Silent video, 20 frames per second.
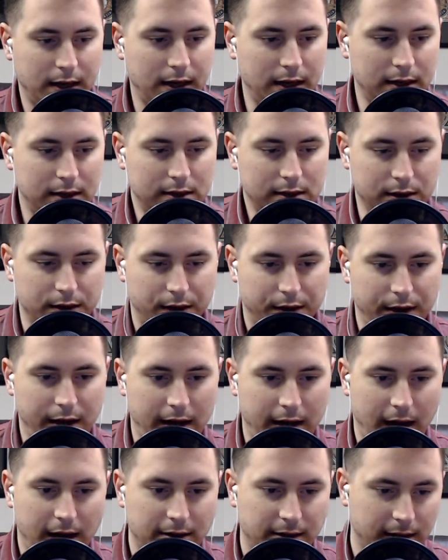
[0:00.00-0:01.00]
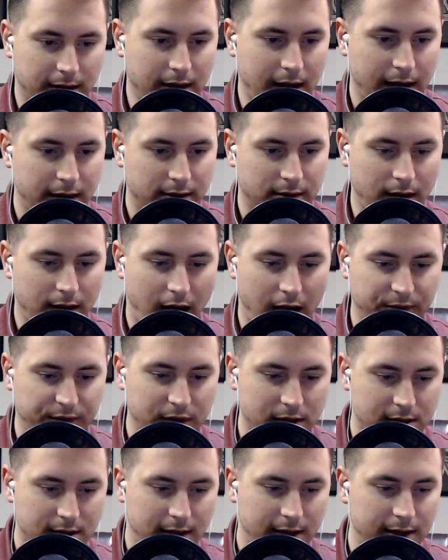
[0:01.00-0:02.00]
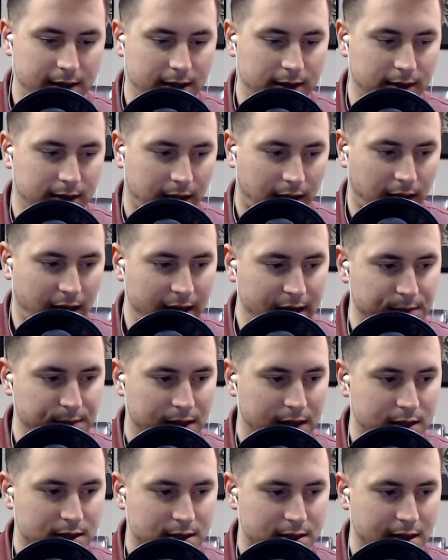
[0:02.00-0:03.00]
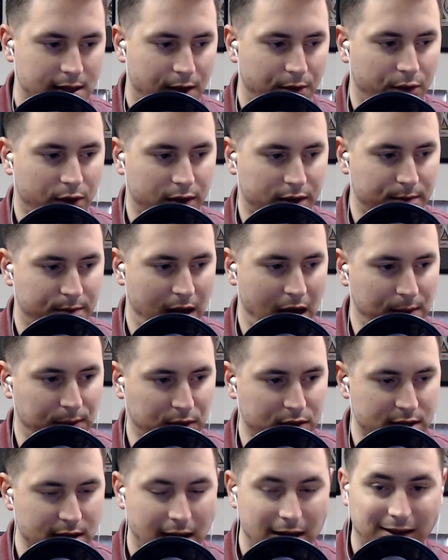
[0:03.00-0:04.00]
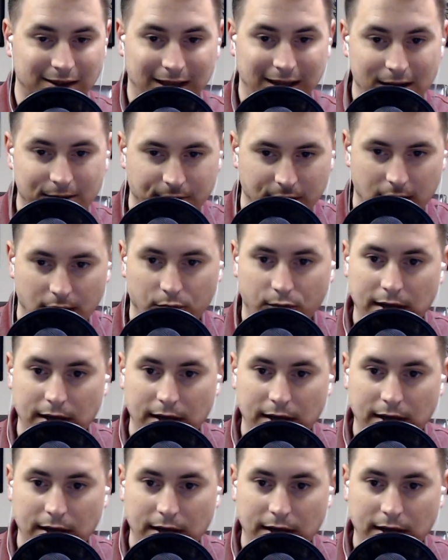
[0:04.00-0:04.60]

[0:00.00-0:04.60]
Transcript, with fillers: you know, and, and the, and obviously the claim is is that well the Bible's not living.